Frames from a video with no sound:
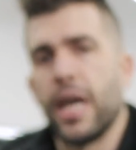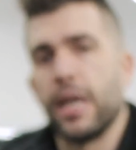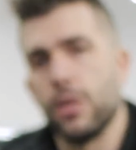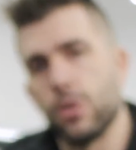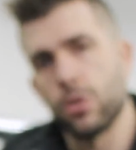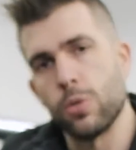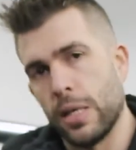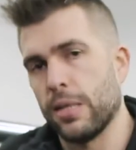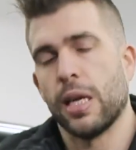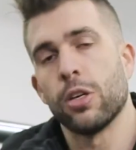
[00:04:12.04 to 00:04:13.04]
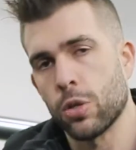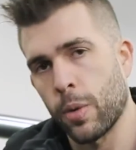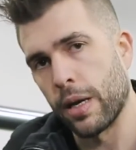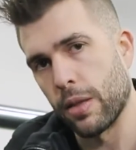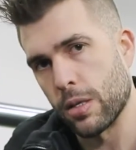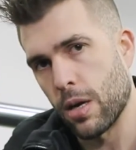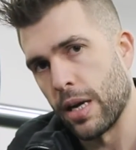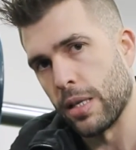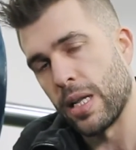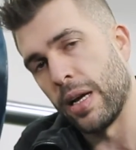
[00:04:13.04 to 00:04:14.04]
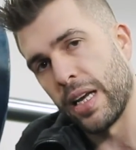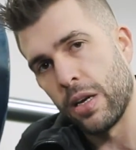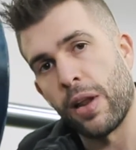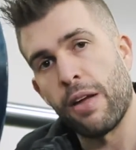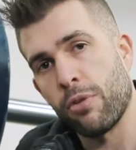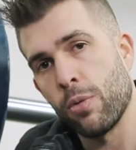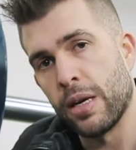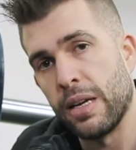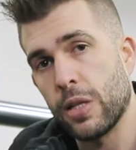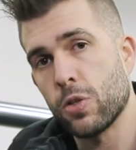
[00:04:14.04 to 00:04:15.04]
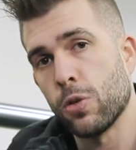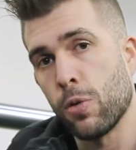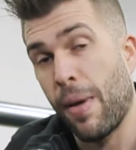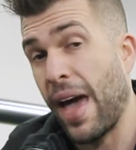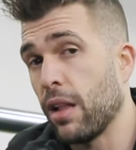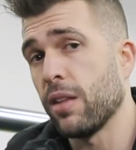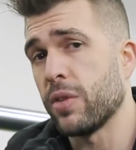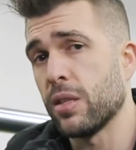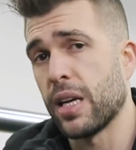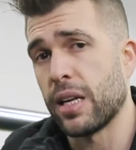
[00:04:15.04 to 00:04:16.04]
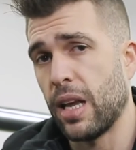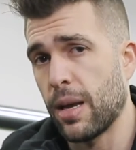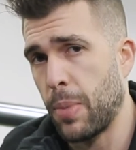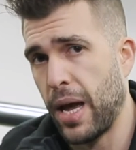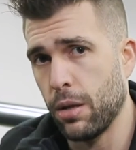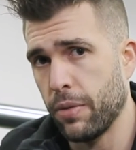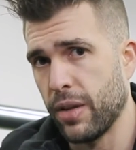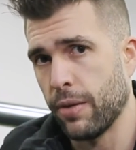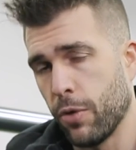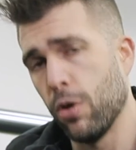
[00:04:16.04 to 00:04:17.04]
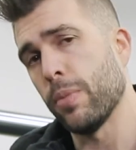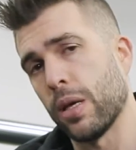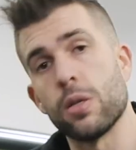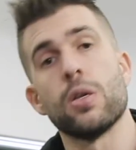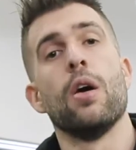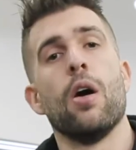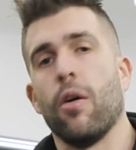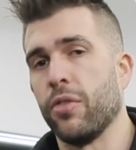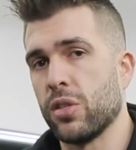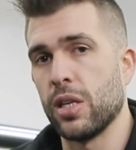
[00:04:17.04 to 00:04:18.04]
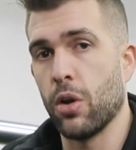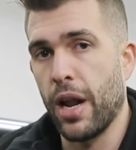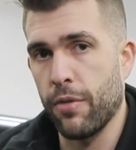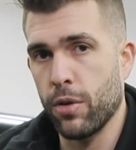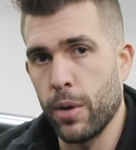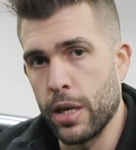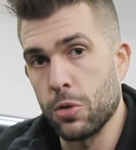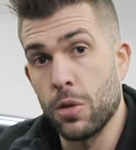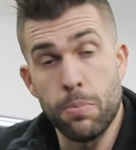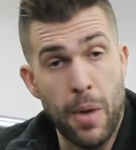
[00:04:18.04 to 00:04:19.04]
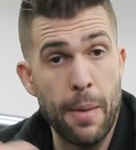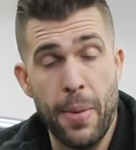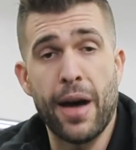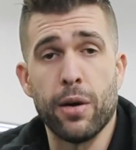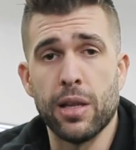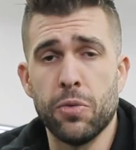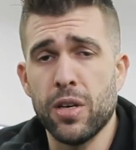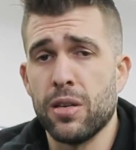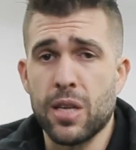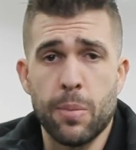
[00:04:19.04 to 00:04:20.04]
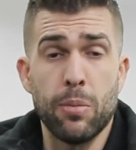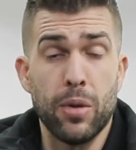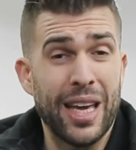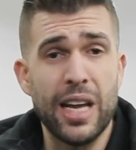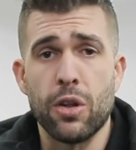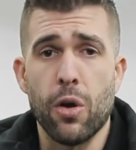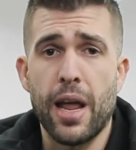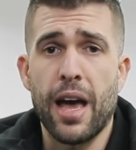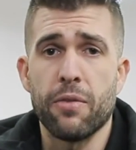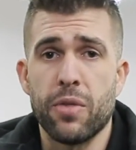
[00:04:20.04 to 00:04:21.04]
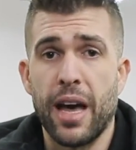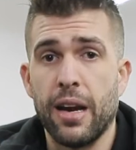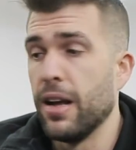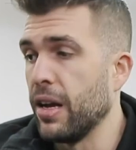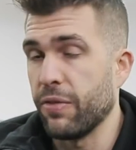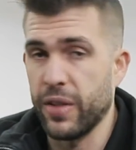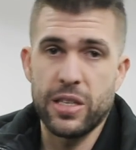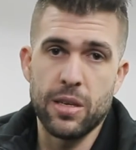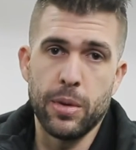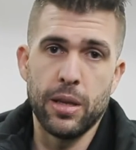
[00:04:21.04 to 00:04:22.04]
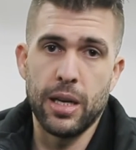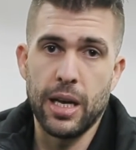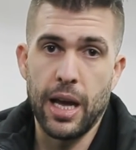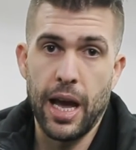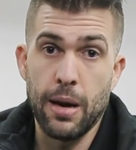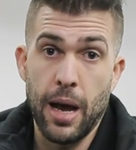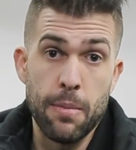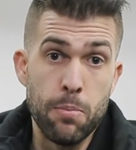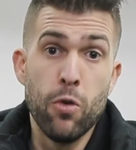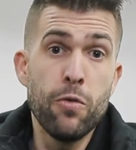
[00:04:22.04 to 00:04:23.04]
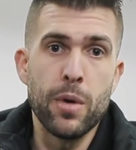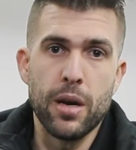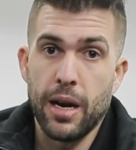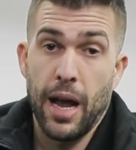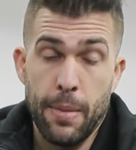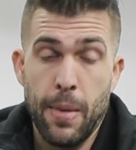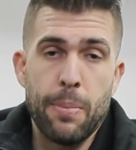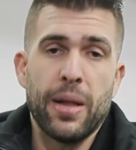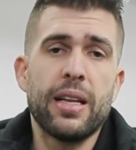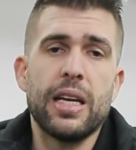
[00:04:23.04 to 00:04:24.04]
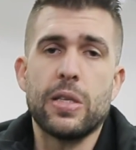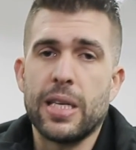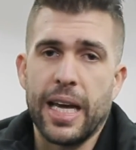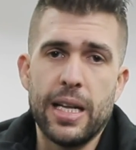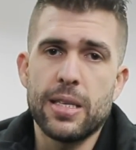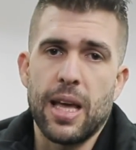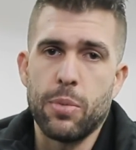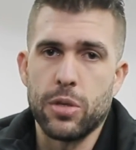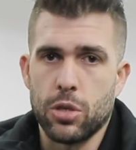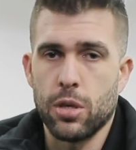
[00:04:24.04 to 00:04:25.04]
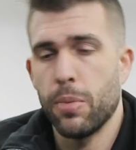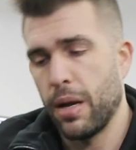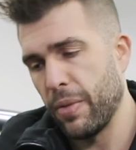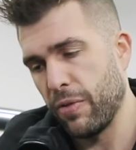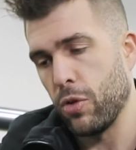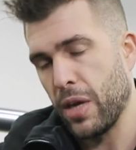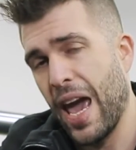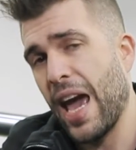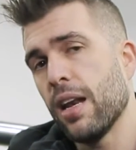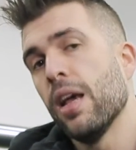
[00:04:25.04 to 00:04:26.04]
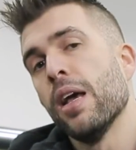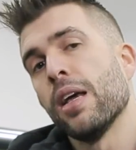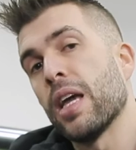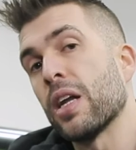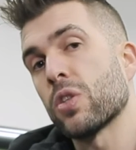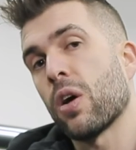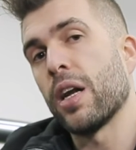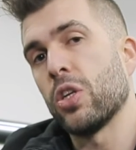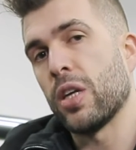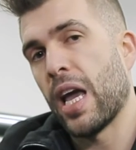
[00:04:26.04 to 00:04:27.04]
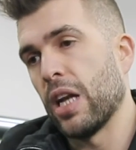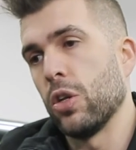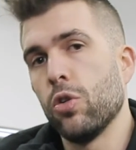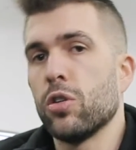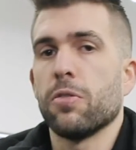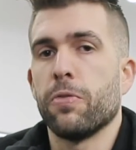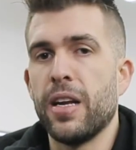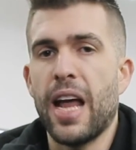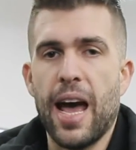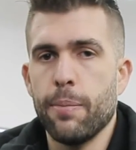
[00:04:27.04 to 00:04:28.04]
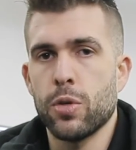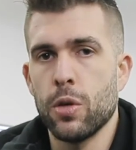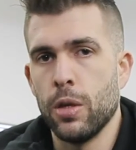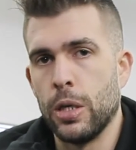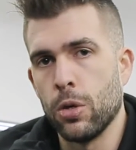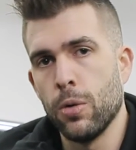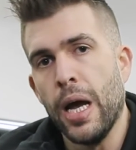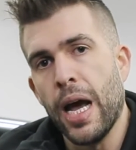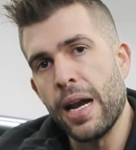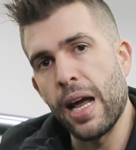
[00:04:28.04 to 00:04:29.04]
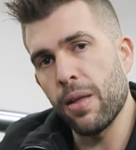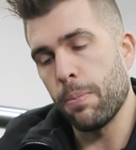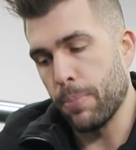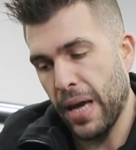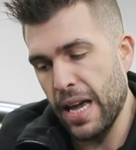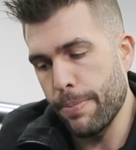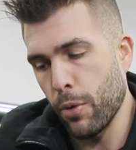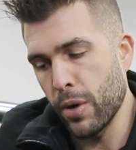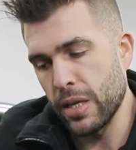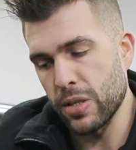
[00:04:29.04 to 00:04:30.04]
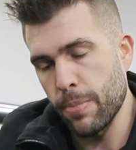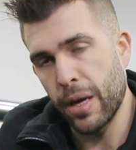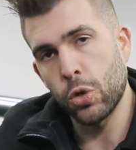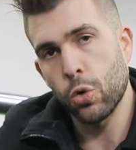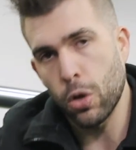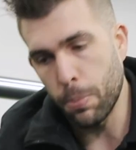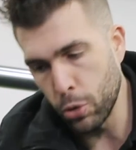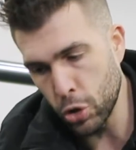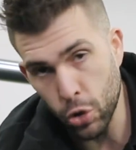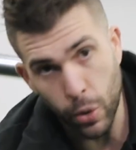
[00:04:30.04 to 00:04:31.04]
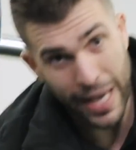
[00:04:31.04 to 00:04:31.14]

that is to accentuate their tightness. Now again, not everyone needs to do a powerlifting technique and powerlifting form, because obviously not everyone is a powerlifter, and some people again don't have that flexibility and, and movement and ability to get into that position. But if you can, get as tight as you can and use your feet, absolutely do. Another key point is to make sure you push your